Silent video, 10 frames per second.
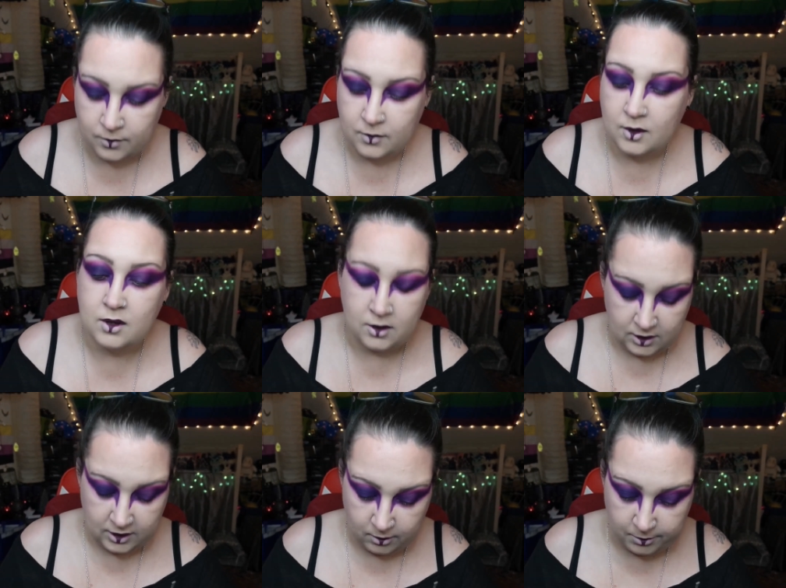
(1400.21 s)
And a
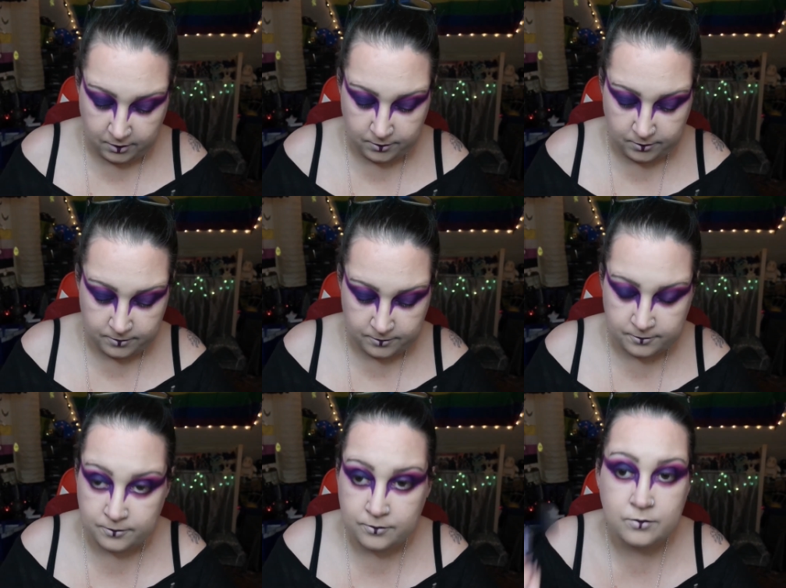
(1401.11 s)
little bit
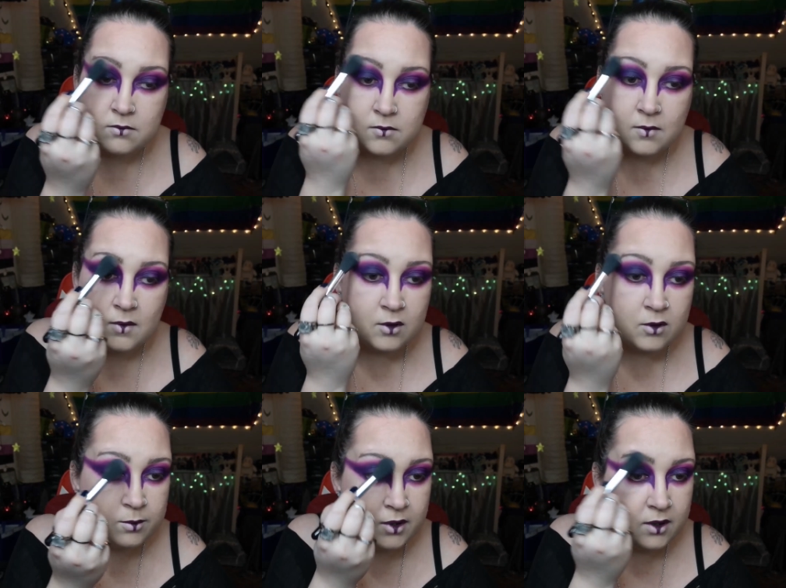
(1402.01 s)
on
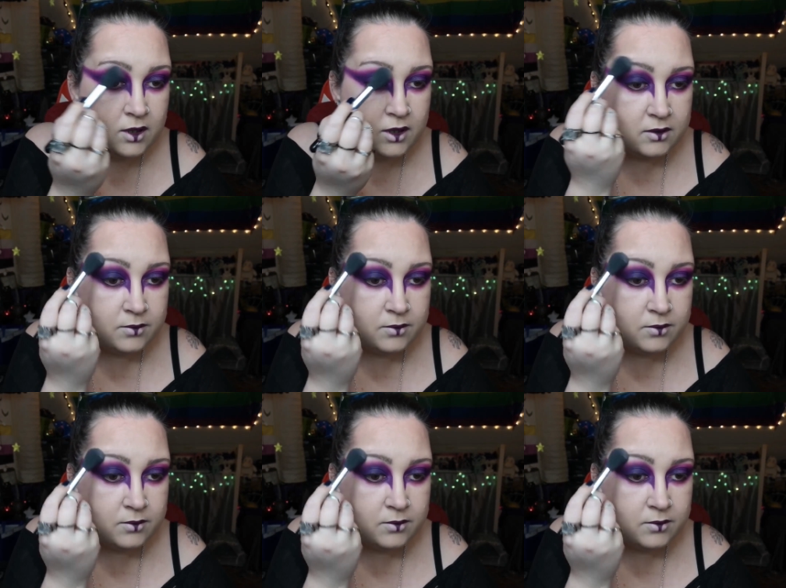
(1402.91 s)
the brow line.